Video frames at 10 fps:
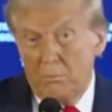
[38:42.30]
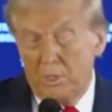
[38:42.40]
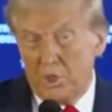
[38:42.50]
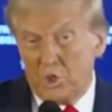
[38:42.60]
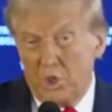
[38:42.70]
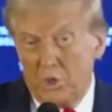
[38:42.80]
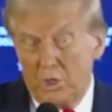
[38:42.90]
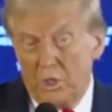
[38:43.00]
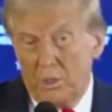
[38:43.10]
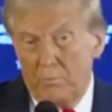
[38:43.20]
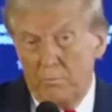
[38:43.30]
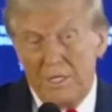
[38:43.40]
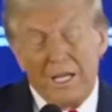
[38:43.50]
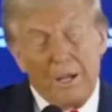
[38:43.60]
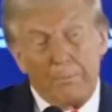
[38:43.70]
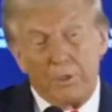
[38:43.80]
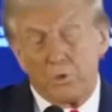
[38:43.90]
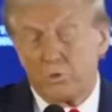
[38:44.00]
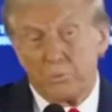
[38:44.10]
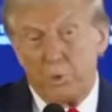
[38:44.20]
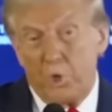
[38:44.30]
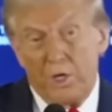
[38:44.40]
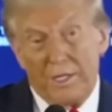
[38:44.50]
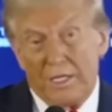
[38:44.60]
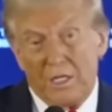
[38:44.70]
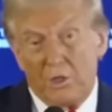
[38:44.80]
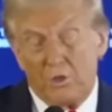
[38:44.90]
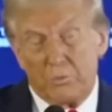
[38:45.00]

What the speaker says: Minnesota. Minneapolis was burning down.